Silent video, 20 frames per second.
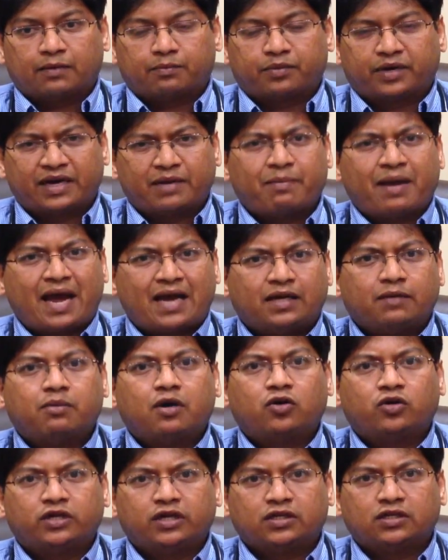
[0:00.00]
pretty bad
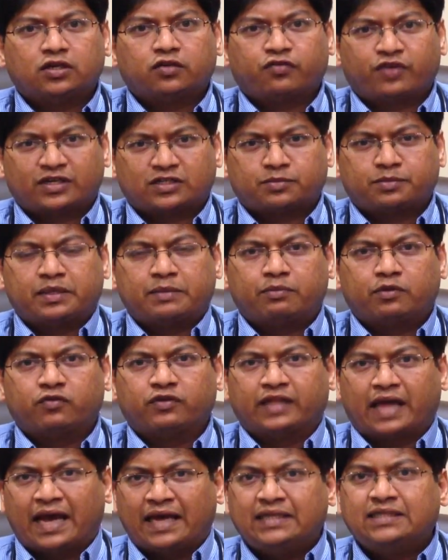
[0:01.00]
pneumonia that affects people
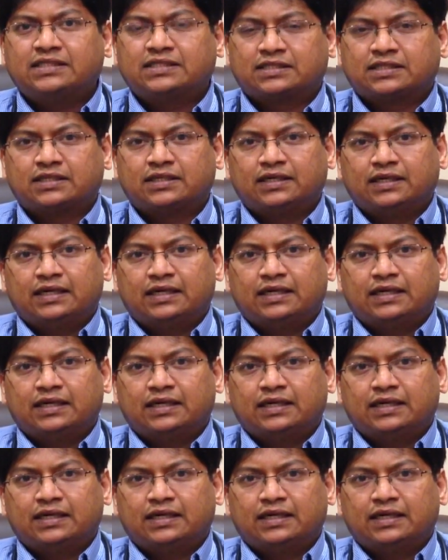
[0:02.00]
with AIDS.